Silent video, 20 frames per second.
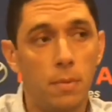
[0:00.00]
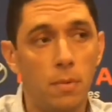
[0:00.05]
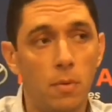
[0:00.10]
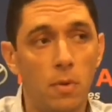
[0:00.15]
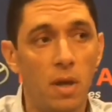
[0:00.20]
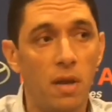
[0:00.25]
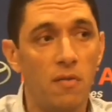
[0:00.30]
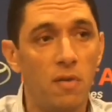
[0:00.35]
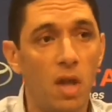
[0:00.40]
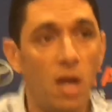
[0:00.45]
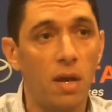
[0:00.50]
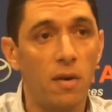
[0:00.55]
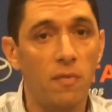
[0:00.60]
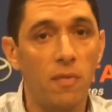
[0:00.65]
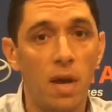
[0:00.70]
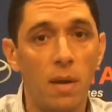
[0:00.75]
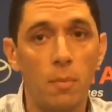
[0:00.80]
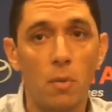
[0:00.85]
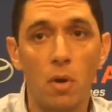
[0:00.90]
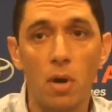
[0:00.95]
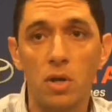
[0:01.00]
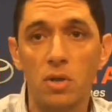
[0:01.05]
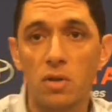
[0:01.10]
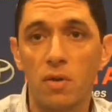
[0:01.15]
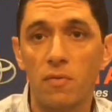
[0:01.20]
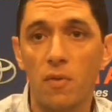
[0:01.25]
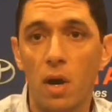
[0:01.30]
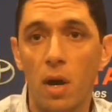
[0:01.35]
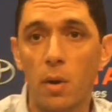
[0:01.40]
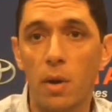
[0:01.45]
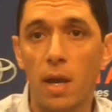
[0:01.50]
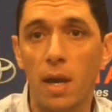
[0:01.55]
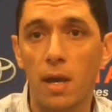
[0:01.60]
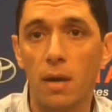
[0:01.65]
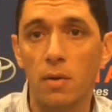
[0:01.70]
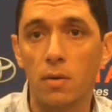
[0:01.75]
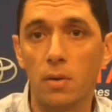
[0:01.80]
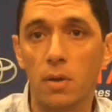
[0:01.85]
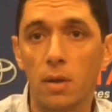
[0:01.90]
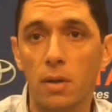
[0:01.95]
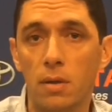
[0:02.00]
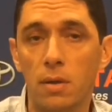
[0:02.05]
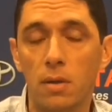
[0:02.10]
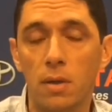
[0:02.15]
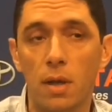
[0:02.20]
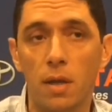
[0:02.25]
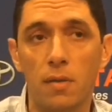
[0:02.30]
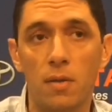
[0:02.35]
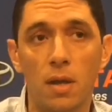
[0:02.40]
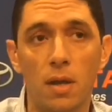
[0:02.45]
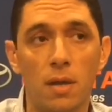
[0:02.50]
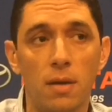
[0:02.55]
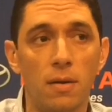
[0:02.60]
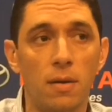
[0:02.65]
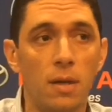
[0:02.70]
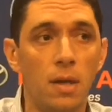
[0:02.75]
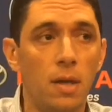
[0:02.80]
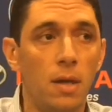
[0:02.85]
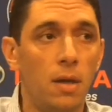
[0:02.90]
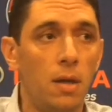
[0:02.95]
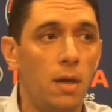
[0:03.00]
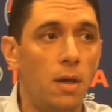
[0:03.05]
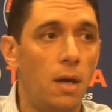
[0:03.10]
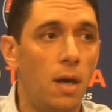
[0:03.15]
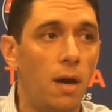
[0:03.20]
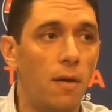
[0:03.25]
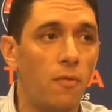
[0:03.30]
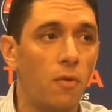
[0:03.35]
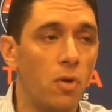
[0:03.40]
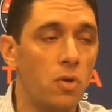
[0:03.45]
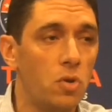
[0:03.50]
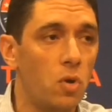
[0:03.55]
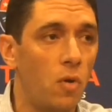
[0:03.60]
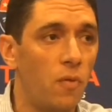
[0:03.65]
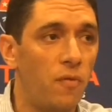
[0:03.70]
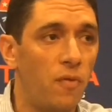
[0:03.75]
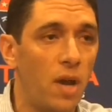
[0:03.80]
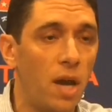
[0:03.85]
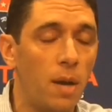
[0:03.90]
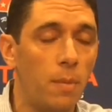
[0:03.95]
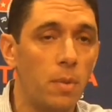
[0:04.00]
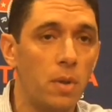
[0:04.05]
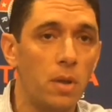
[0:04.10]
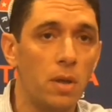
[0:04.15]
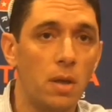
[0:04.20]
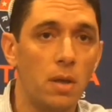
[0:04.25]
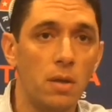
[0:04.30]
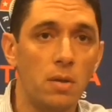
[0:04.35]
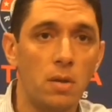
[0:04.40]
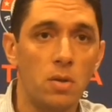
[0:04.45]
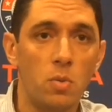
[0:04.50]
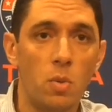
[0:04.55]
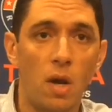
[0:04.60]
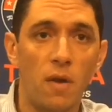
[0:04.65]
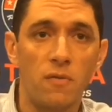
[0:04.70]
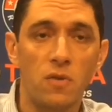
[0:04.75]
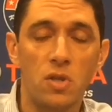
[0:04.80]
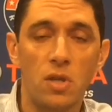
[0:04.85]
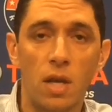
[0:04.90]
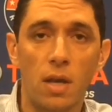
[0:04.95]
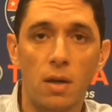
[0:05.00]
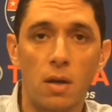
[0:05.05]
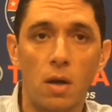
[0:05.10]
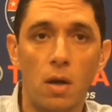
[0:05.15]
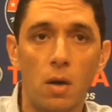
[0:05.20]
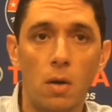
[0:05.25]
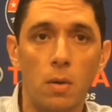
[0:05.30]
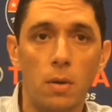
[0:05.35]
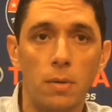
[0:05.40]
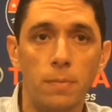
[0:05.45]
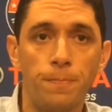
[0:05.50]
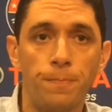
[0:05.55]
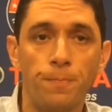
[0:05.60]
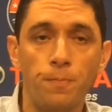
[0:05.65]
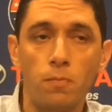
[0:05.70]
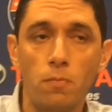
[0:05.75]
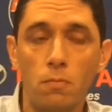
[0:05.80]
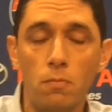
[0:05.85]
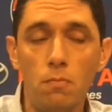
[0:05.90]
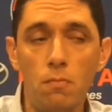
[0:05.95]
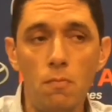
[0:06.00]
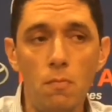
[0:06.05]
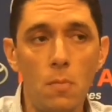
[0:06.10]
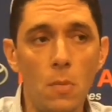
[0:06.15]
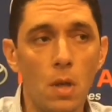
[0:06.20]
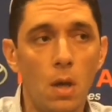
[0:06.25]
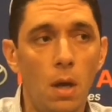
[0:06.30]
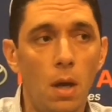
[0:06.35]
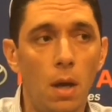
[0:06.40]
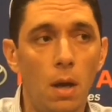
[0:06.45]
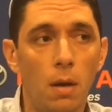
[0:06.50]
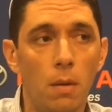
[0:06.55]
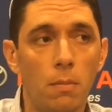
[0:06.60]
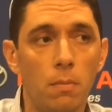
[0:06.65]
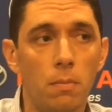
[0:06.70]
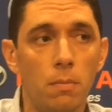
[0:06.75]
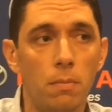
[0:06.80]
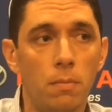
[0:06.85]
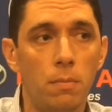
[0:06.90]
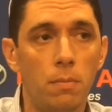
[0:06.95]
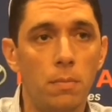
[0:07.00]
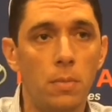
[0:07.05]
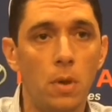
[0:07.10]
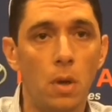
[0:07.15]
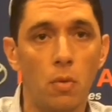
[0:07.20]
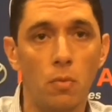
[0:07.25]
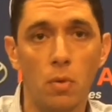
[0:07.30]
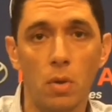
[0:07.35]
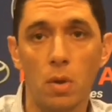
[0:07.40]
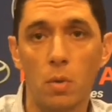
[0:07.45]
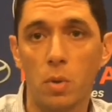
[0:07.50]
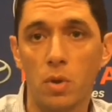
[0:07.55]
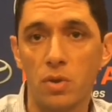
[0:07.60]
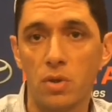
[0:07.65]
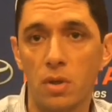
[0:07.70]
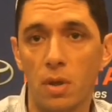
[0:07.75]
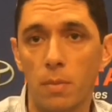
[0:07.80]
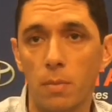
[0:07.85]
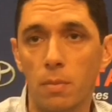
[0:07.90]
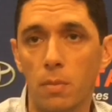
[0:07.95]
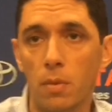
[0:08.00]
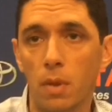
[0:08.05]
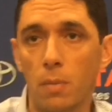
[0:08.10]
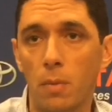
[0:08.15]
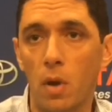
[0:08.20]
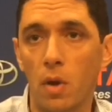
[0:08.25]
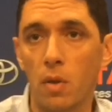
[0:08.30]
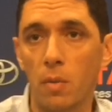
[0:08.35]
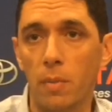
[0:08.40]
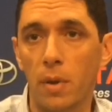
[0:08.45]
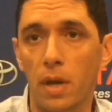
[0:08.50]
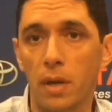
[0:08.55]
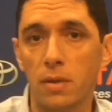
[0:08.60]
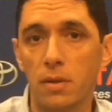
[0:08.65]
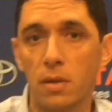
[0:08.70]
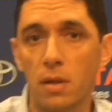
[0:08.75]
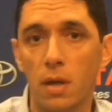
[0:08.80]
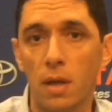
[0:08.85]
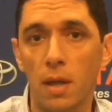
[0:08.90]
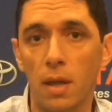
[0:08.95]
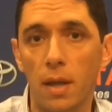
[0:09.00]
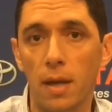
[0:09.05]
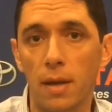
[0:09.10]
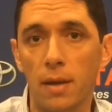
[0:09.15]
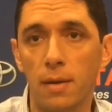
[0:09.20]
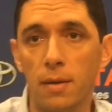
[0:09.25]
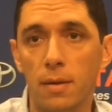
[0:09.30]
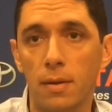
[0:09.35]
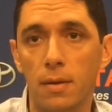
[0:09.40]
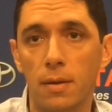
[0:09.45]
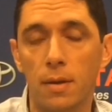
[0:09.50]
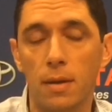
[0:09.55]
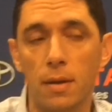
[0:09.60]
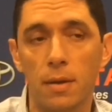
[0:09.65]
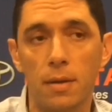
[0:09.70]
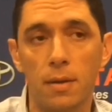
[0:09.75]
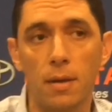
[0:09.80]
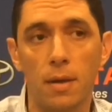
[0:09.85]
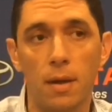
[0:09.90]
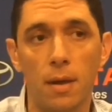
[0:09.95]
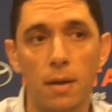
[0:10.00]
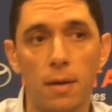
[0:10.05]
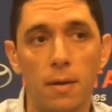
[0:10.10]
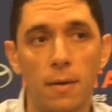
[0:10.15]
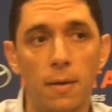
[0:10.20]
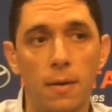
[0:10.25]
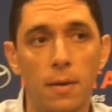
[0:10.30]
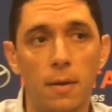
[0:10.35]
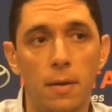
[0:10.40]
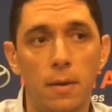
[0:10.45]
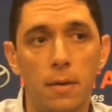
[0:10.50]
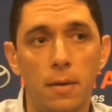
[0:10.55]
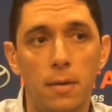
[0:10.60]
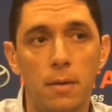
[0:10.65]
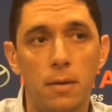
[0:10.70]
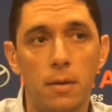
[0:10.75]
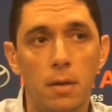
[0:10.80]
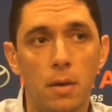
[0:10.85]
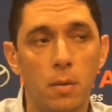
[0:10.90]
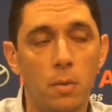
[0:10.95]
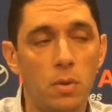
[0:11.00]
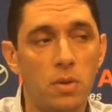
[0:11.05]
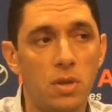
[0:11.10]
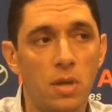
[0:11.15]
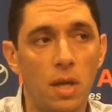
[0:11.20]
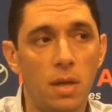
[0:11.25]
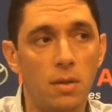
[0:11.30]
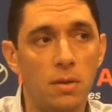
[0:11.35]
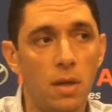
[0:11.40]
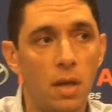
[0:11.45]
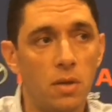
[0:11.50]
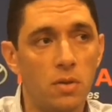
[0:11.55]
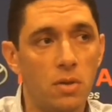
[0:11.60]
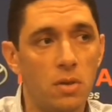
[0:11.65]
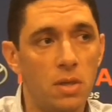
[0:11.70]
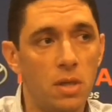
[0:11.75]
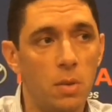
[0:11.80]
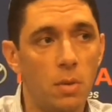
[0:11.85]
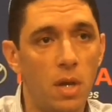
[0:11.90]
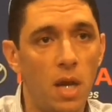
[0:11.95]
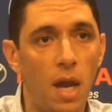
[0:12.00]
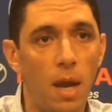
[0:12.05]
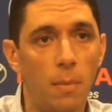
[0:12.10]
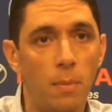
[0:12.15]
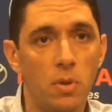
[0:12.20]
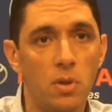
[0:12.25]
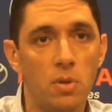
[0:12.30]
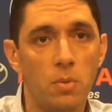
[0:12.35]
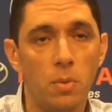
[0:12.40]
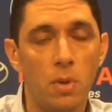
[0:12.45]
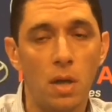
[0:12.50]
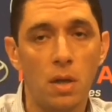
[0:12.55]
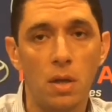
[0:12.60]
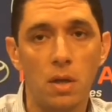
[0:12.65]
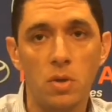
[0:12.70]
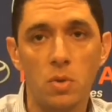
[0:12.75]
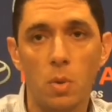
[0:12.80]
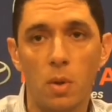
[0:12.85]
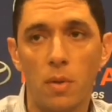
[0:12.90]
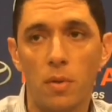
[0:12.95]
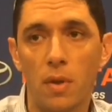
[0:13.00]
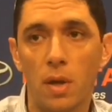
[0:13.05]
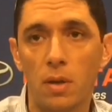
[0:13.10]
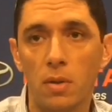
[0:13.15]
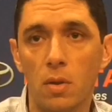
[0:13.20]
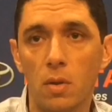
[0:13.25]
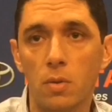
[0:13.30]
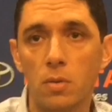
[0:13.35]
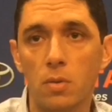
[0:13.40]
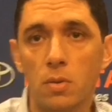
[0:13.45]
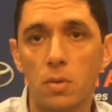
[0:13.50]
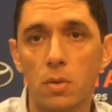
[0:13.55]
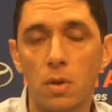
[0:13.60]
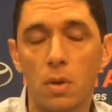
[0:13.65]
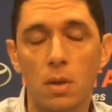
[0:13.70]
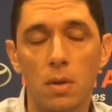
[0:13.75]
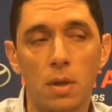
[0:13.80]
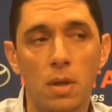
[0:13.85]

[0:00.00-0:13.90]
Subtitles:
really have a lot of admiration for how he handled it. And then for his whole family, his wife Seiko, and you know, really wish them all the best in LA. You know, we'll stay in touch and see what happens, but I just want to thank those,